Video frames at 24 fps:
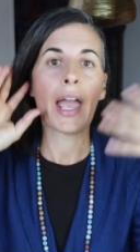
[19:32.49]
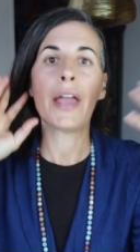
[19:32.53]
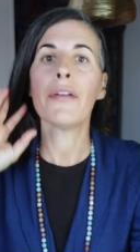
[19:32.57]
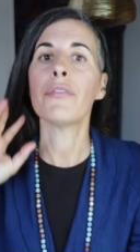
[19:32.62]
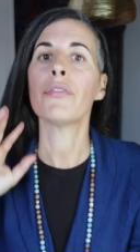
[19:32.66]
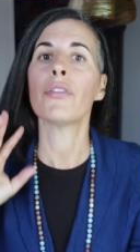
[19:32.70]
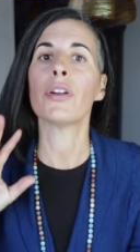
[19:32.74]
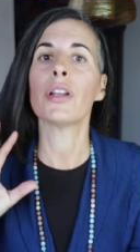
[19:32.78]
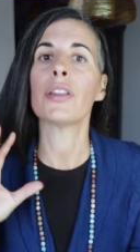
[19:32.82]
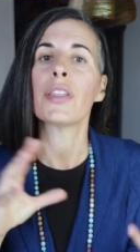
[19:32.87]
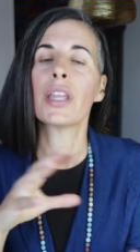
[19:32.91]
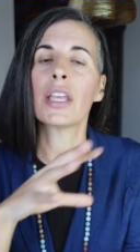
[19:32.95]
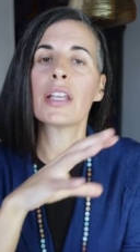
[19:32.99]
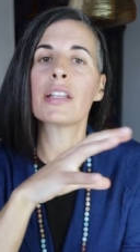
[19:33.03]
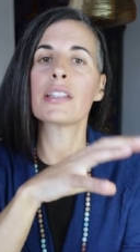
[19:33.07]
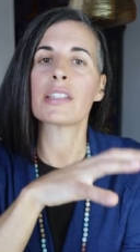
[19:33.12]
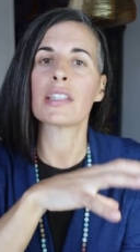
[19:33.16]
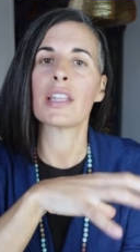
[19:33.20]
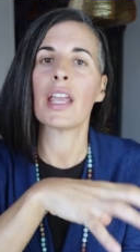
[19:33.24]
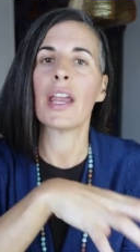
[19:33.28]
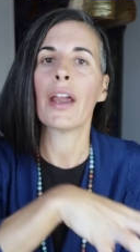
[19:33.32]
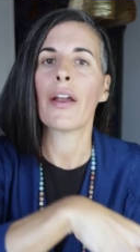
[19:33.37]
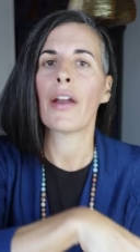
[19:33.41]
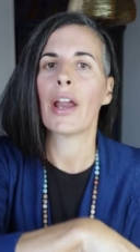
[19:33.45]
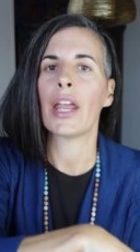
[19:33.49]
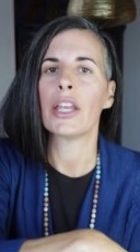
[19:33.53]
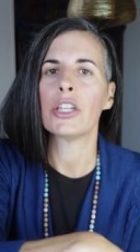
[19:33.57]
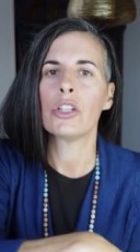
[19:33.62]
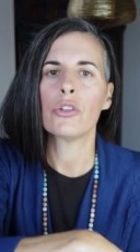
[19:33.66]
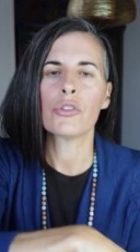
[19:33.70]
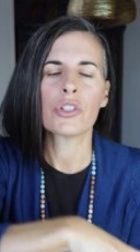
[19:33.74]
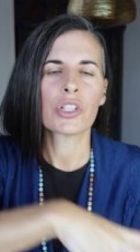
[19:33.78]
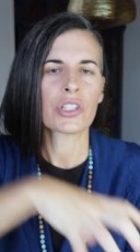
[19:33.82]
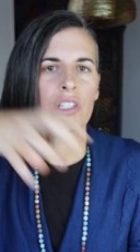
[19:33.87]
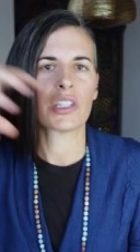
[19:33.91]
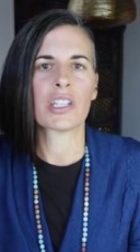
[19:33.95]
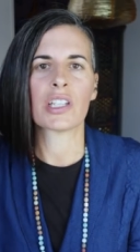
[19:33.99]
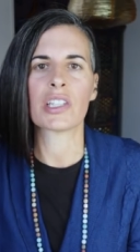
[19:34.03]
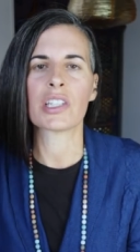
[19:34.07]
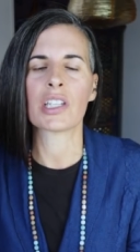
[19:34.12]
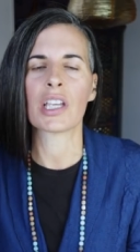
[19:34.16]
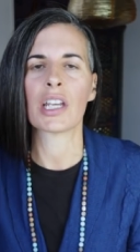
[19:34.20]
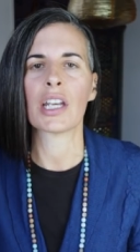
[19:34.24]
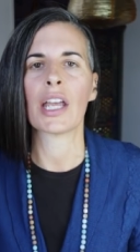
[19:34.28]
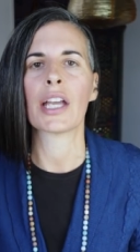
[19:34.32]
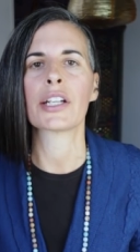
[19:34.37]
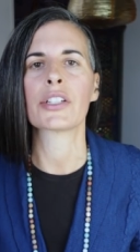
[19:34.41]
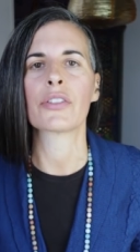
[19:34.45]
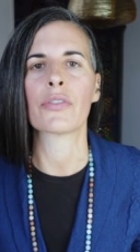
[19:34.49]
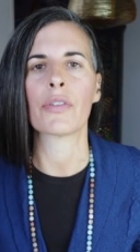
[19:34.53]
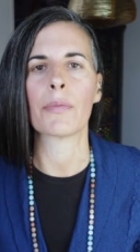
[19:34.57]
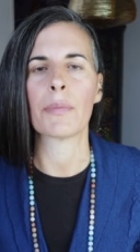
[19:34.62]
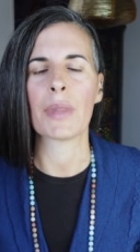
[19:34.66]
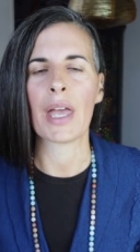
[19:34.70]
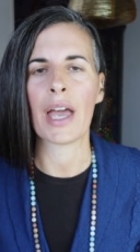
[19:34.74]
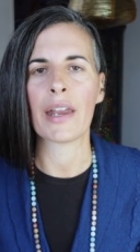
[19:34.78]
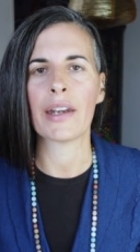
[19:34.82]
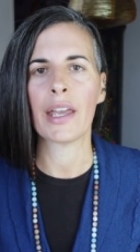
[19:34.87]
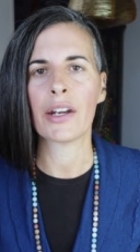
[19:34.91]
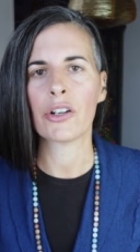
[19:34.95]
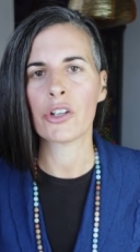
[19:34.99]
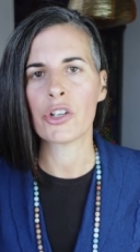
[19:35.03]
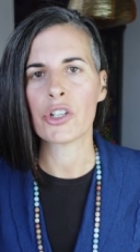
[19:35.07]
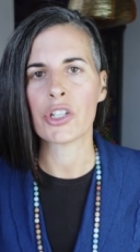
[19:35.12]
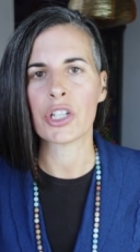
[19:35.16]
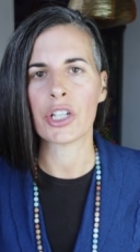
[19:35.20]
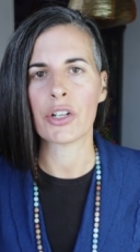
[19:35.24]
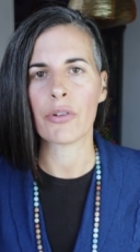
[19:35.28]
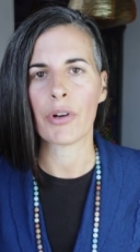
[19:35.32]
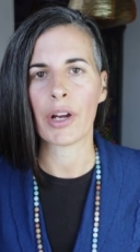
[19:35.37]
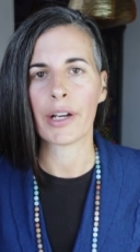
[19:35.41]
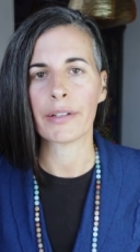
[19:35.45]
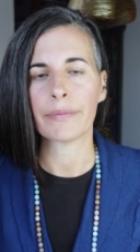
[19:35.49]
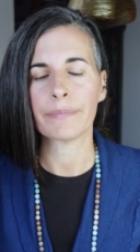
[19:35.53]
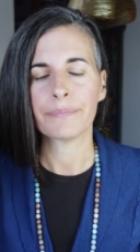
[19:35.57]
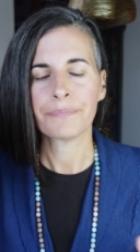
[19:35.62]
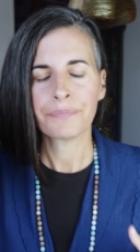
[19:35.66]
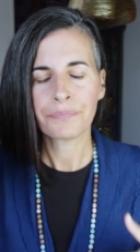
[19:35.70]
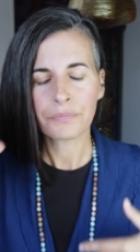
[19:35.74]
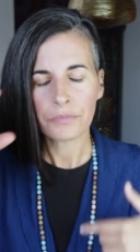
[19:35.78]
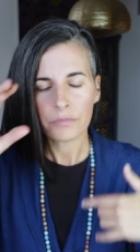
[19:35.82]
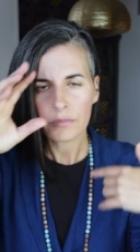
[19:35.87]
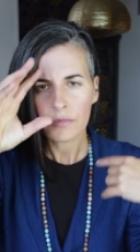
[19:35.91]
everything is there, and you just disconnect from that energy grid.